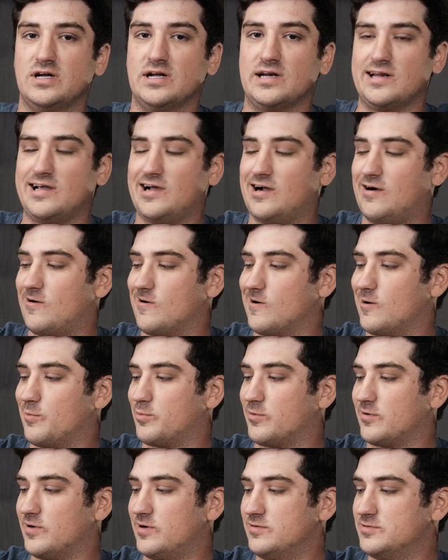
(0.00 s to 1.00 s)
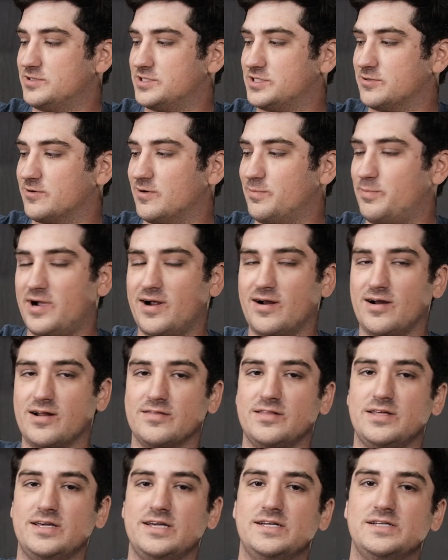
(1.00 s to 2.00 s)
Now our approach to
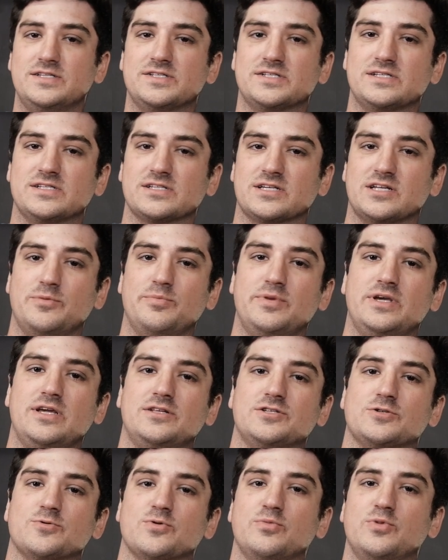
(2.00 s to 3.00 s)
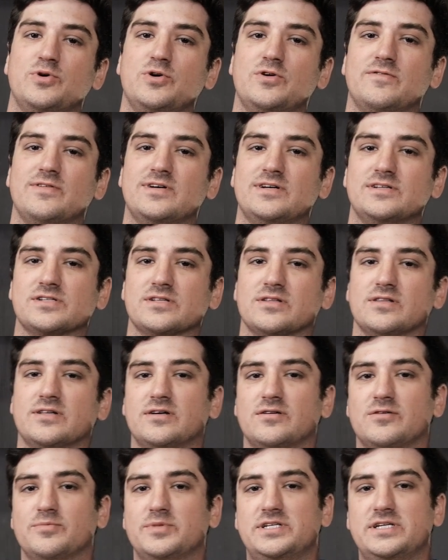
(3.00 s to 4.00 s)
repairing these is gonna to be to remove as
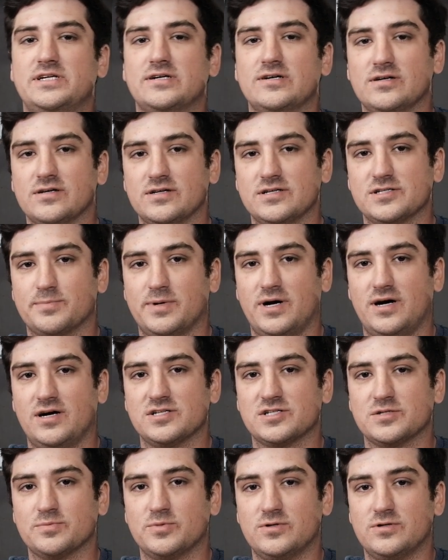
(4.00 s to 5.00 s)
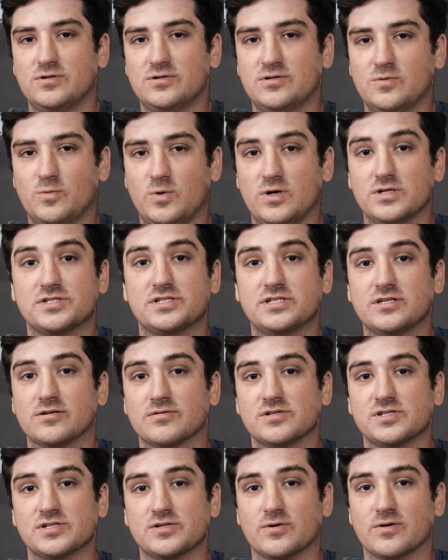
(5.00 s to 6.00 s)
little material as possible while still
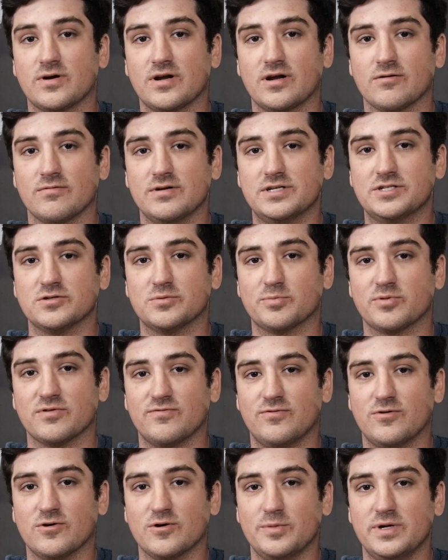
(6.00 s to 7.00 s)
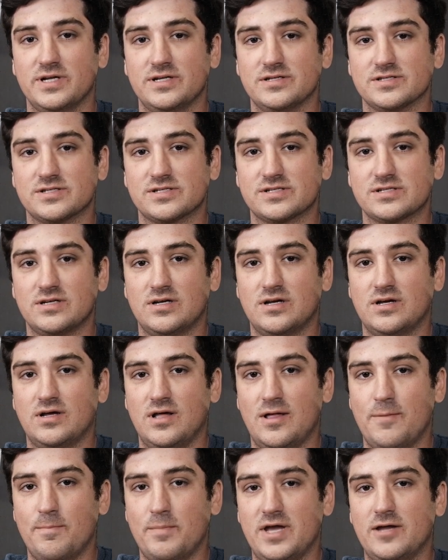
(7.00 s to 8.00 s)
restoring original performance.
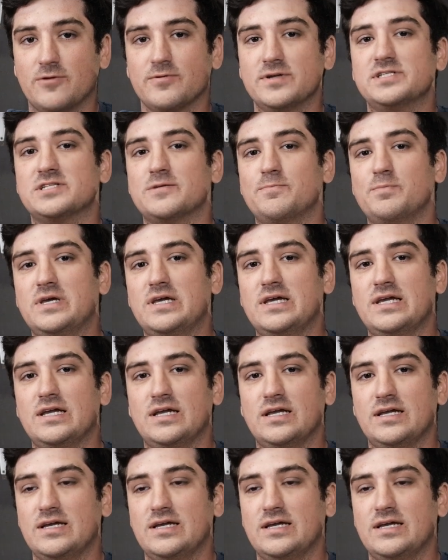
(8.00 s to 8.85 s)
Main reason being